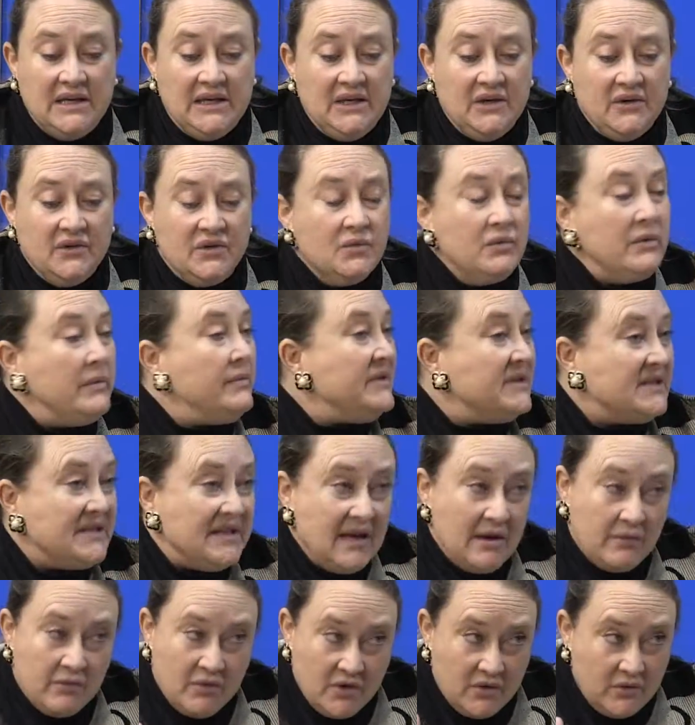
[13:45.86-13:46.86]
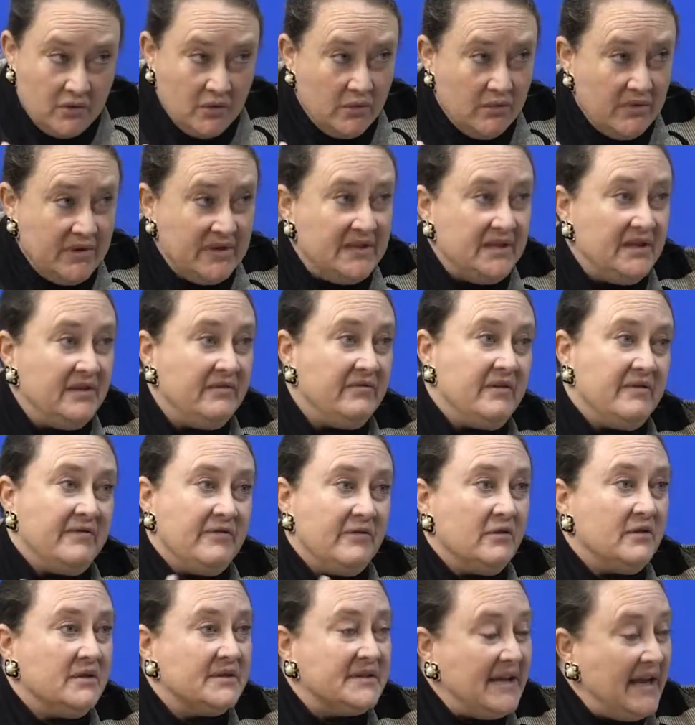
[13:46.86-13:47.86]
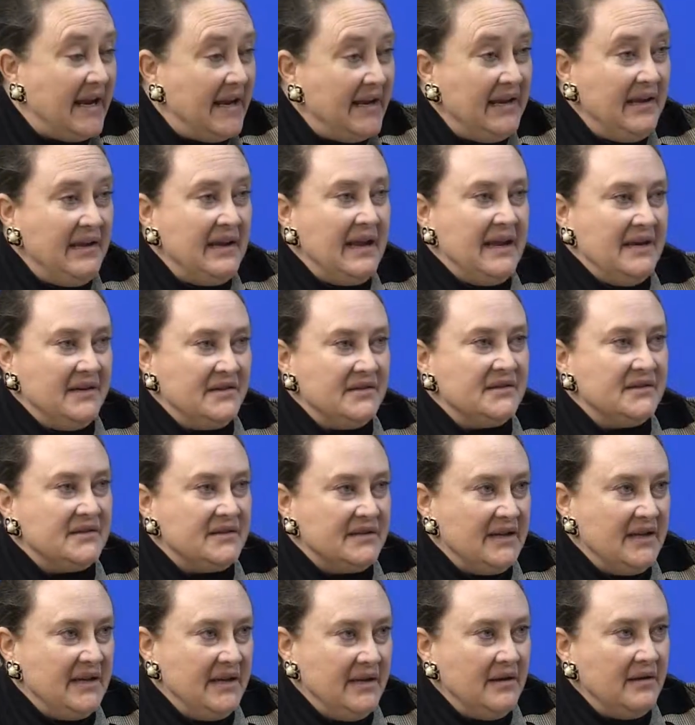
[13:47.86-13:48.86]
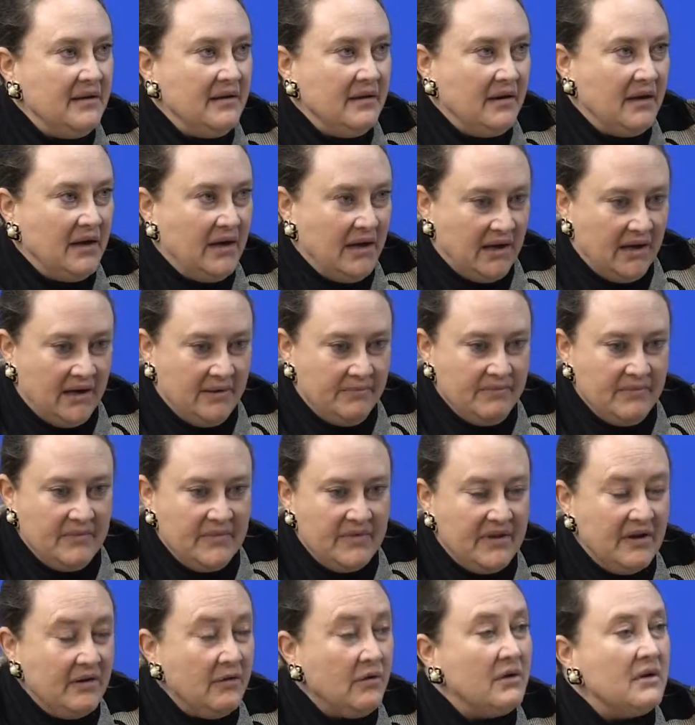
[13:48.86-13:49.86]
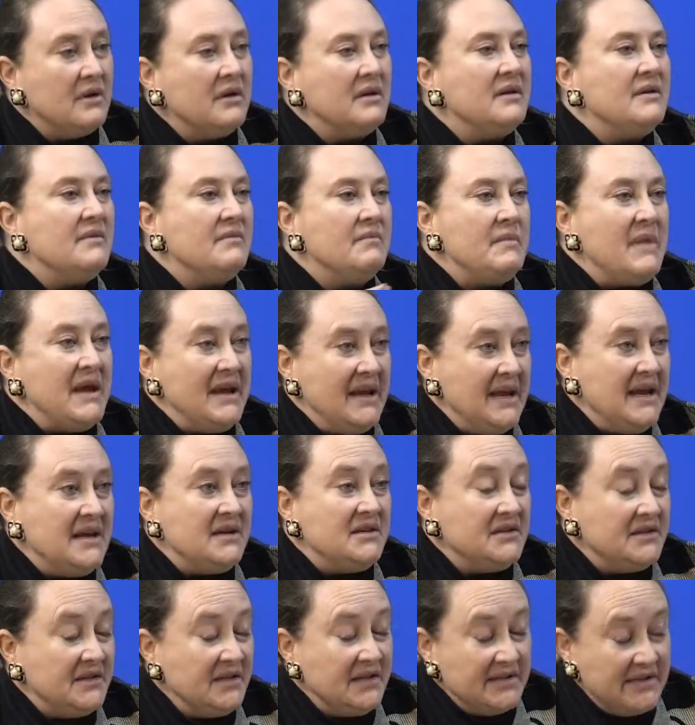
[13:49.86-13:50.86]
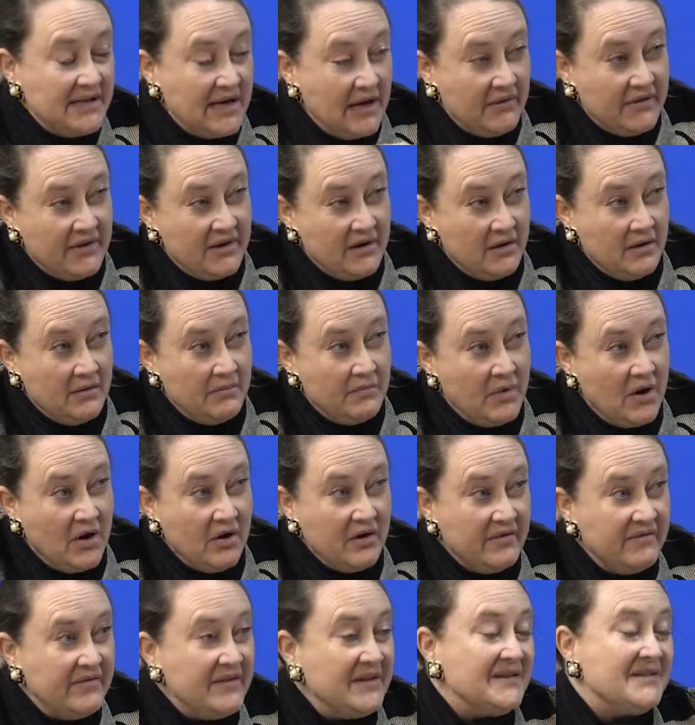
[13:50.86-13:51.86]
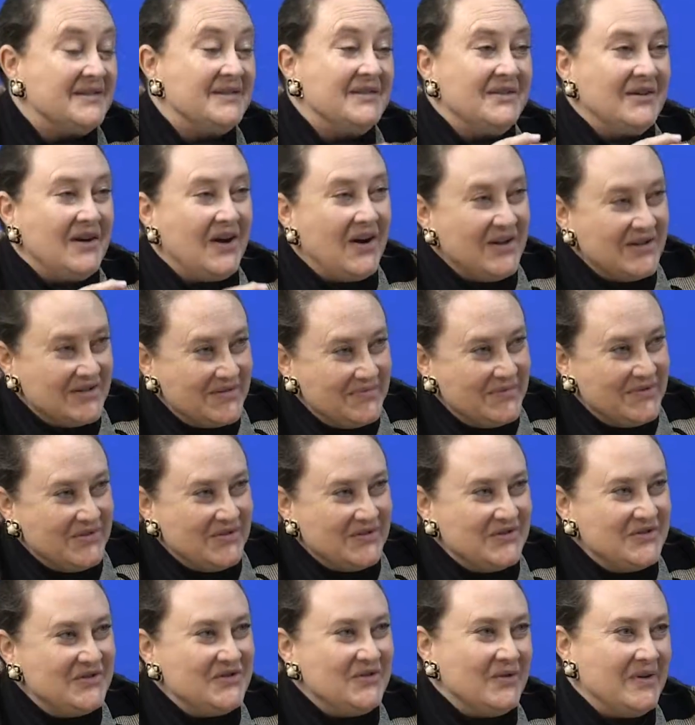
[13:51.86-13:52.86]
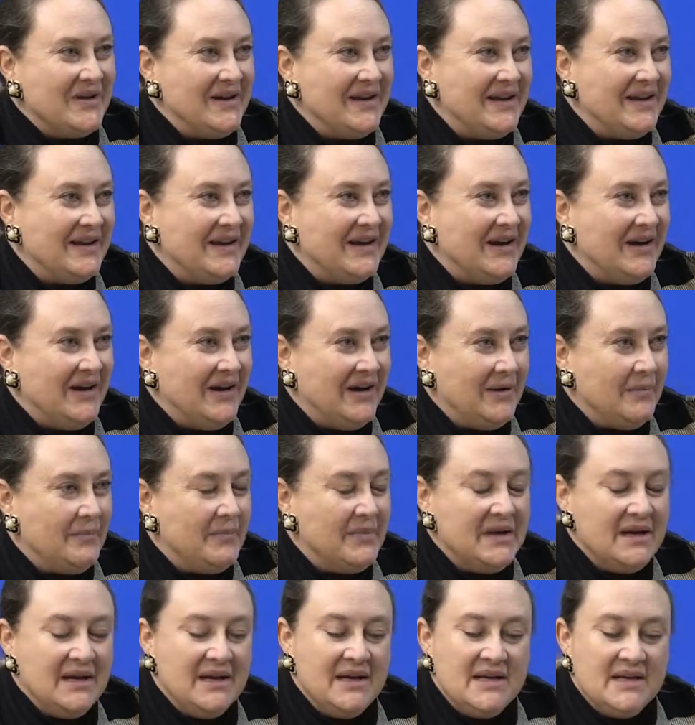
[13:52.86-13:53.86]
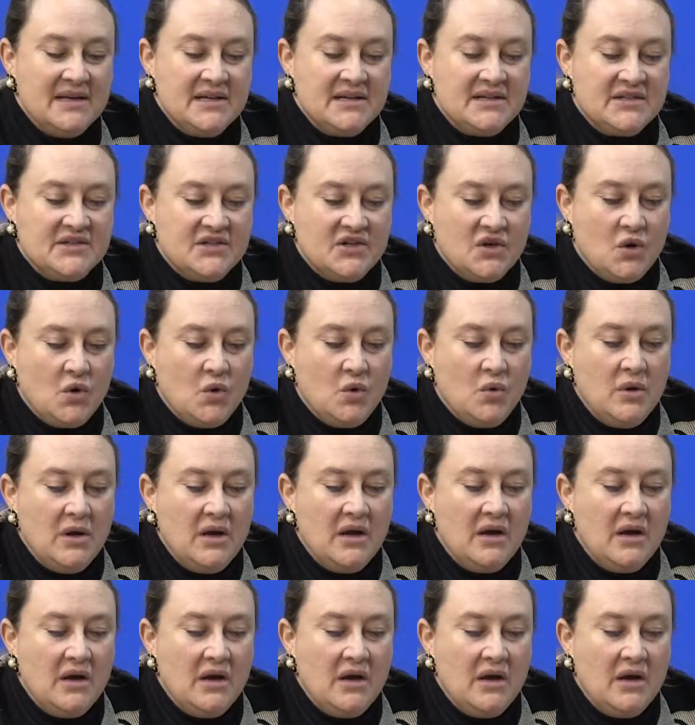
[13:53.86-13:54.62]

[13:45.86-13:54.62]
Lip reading: the Women's Network will receive referrals. Any agency, there are many agencies now that are part of this. The hospital's joining up, so